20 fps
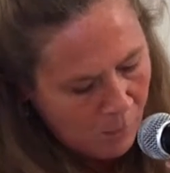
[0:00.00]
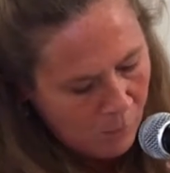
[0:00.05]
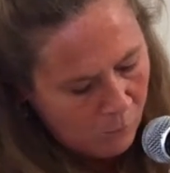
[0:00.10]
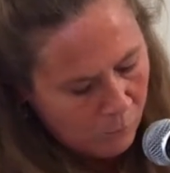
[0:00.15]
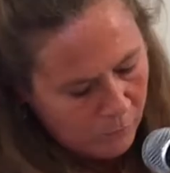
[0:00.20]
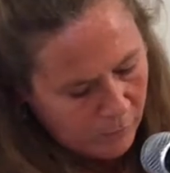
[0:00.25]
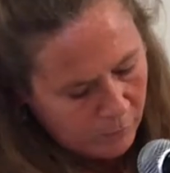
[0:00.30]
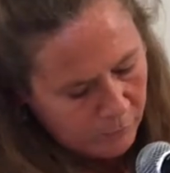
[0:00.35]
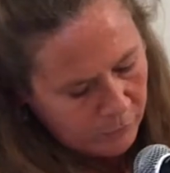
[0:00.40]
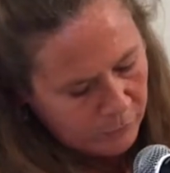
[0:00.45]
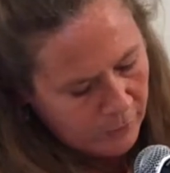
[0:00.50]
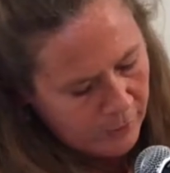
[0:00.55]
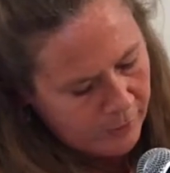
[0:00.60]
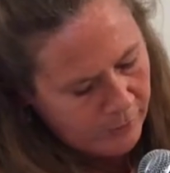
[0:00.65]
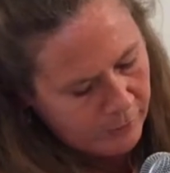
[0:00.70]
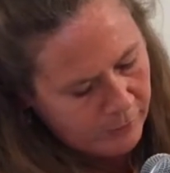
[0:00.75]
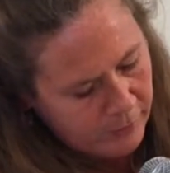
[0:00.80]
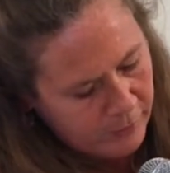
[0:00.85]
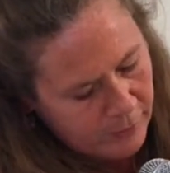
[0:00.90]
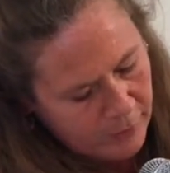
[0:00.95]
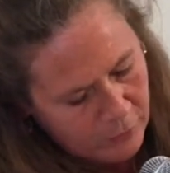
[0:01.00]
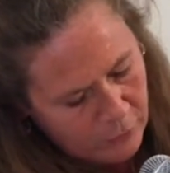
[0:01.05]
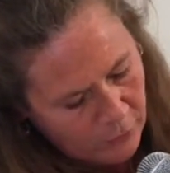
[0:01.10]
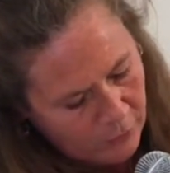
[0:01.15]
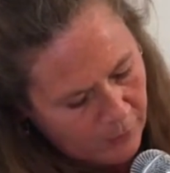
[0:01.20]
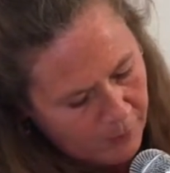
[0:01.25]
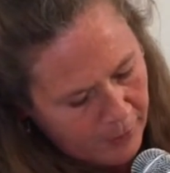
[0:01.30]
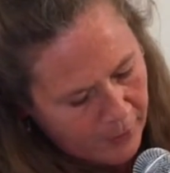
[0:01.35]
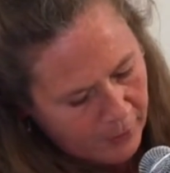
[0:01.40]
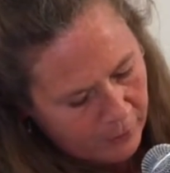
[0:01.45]
When I was hired to teach at
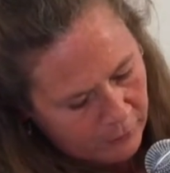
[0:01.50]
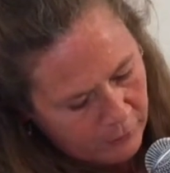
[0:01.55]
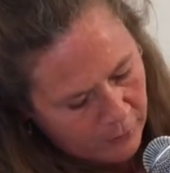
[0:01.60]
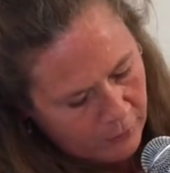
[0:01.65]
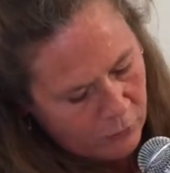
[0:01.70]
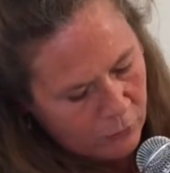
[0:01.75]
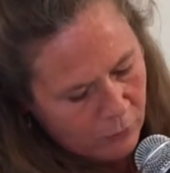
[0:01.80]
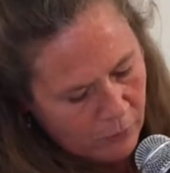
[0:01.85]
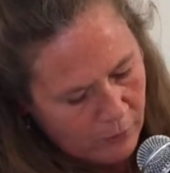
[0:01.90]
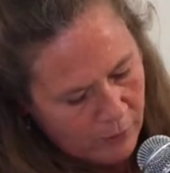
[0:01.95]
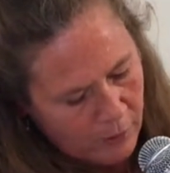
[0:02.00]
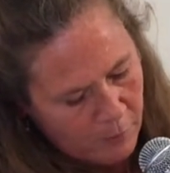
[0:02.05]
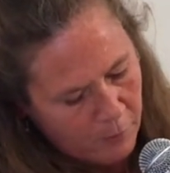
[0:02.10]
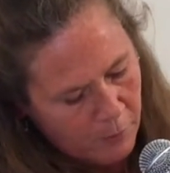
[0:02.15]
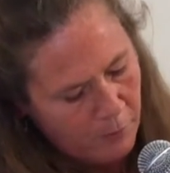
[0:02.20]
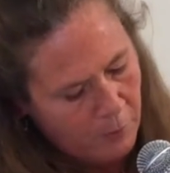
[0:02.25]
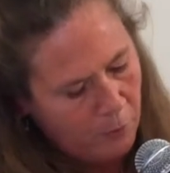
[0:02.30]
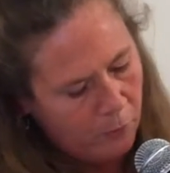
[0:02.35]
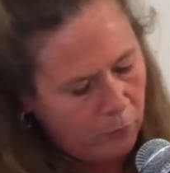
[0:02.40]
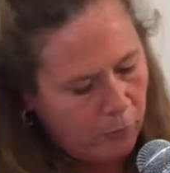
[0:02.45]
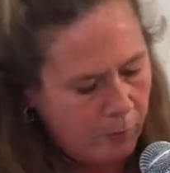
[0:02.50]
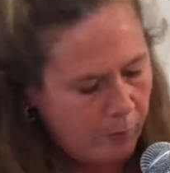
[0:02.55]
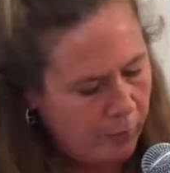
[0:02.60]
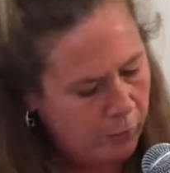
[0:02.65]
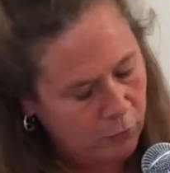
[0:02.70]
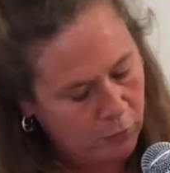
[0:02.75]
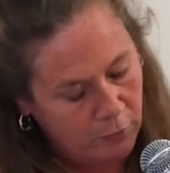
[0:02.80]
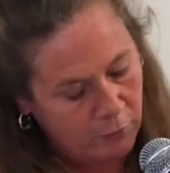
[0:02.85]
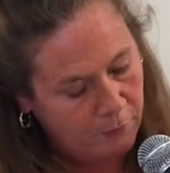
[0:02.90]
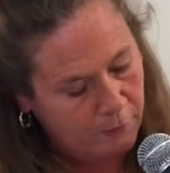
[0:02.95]
the penitentiary to promote the
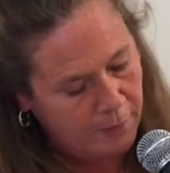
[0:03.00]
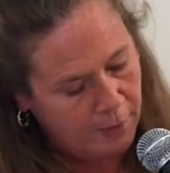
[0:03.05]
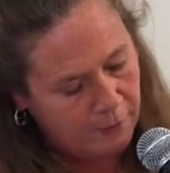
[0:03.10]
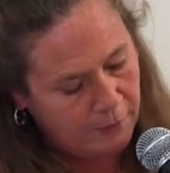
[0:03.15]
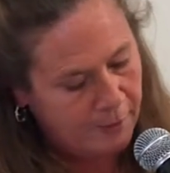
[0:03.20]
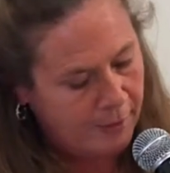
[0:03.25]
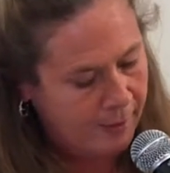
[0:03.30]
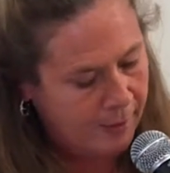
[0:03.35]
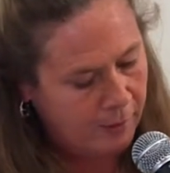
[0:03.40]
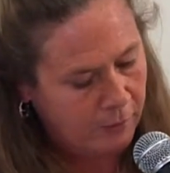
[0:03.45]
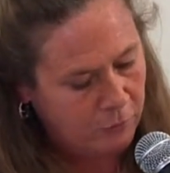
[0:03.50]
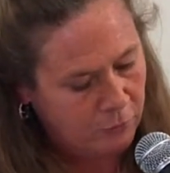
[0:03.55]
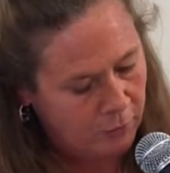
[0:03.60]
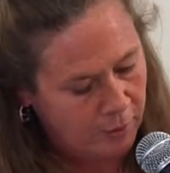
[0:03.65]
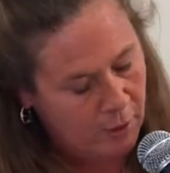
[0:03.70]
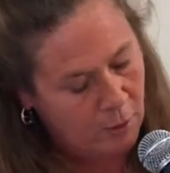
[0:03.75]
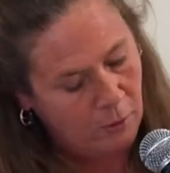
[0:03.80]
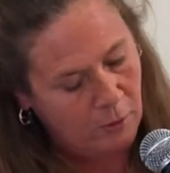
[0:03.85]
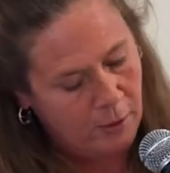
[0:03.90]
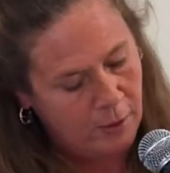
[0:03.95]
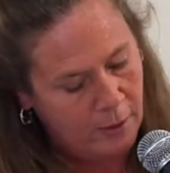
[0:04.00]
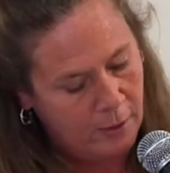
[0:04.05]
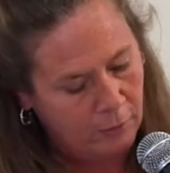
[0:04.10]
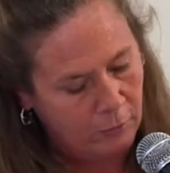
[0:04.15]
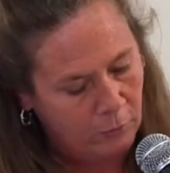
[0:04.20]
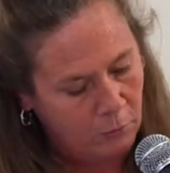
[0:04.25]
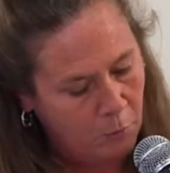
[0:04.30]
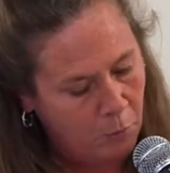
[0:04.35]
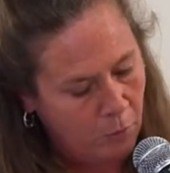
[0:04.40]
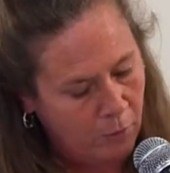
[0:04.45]
mission of maintaining security and
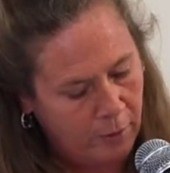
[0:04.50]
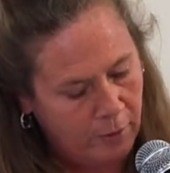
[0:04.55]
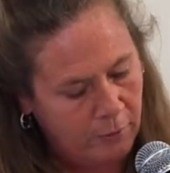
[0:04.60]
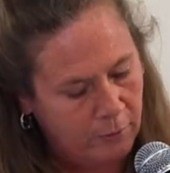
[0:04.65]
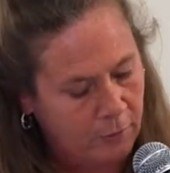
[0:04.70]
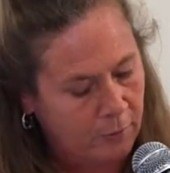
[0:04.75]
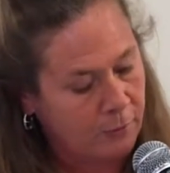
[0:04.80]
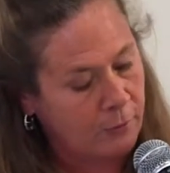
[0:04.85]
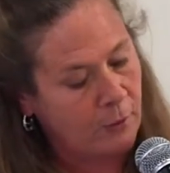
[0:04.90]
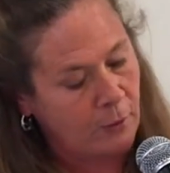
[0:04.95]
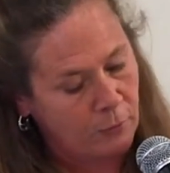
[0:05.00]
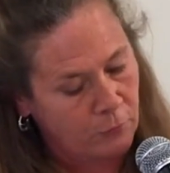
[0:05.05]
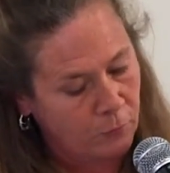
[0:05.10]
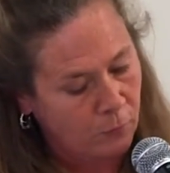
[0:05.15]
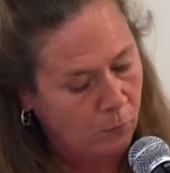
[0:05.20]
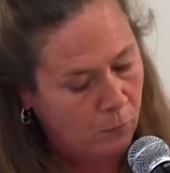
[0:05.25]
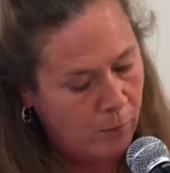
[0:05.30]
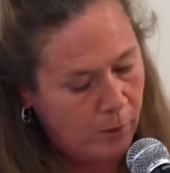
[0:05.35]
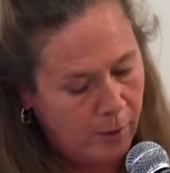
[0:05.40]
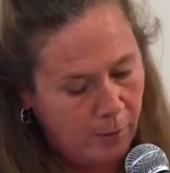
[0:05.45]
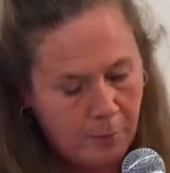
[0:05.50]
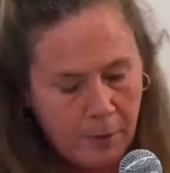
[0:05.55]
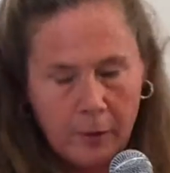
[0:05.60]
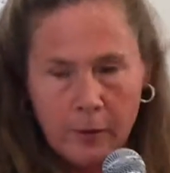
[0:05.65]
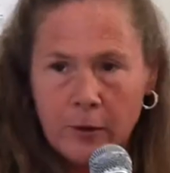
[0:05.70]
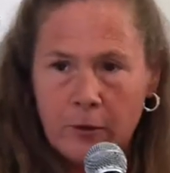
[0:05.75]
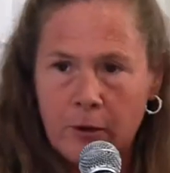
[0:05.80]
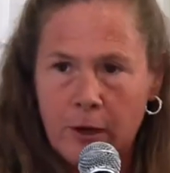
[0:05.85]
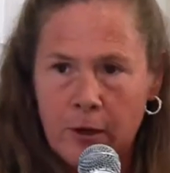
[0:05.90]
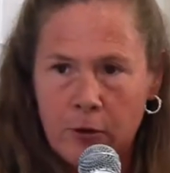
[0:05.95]
supporting successful
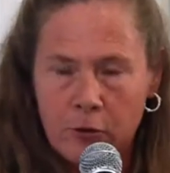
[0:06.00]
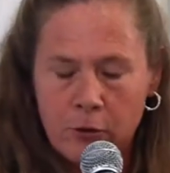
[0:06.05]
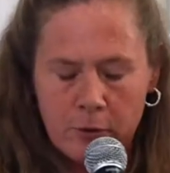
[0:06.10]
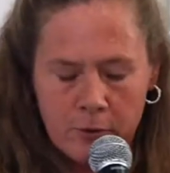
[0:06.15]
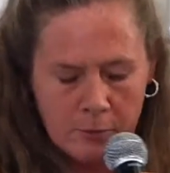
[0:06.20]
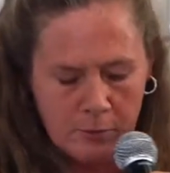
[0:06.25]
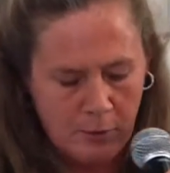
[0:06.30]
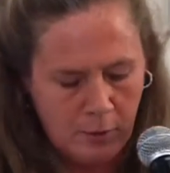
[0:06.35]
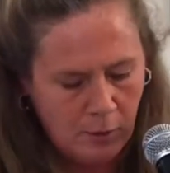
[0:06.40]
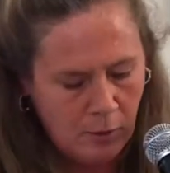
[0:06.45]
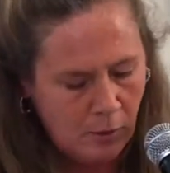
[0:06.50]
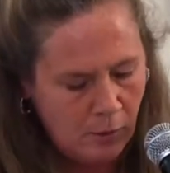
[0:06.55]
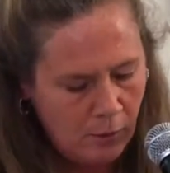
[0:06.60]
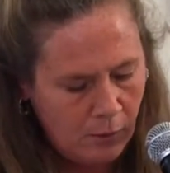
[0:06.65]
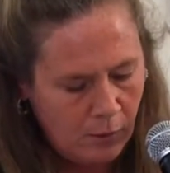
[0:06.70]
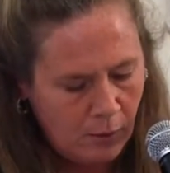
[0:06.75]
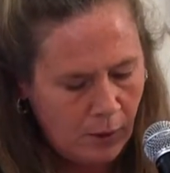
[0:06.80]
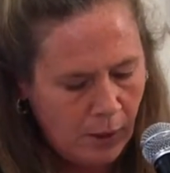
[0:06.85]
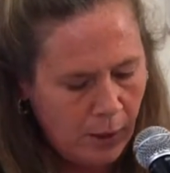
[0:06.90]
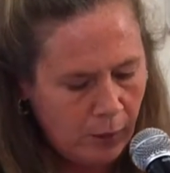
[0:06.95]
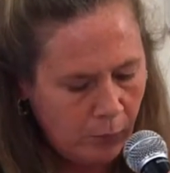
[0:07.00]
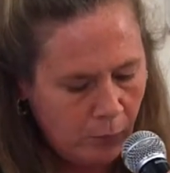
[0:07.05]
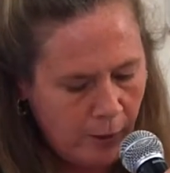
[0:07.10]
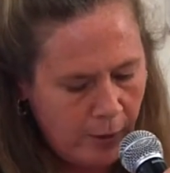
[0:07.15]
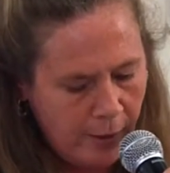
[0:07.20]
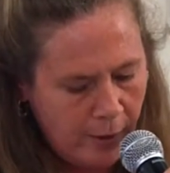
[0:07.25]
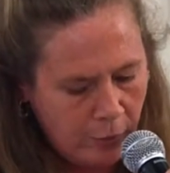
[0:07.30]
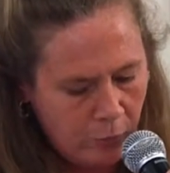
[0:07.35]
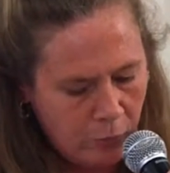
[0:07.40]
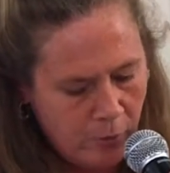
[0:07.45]
rehabilitation and
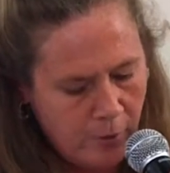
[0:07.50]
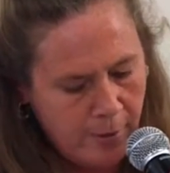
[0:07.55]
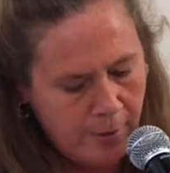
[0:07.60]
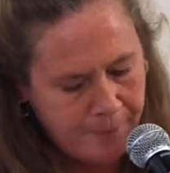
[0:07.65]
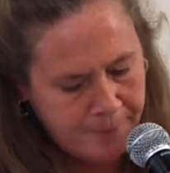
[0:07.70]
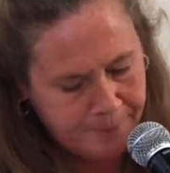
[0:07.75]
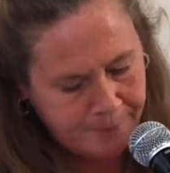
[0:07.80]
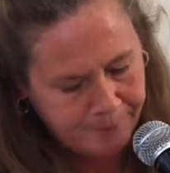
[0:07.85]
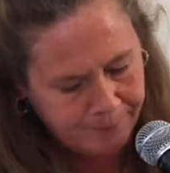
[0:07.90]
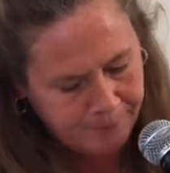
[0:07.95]
reentry,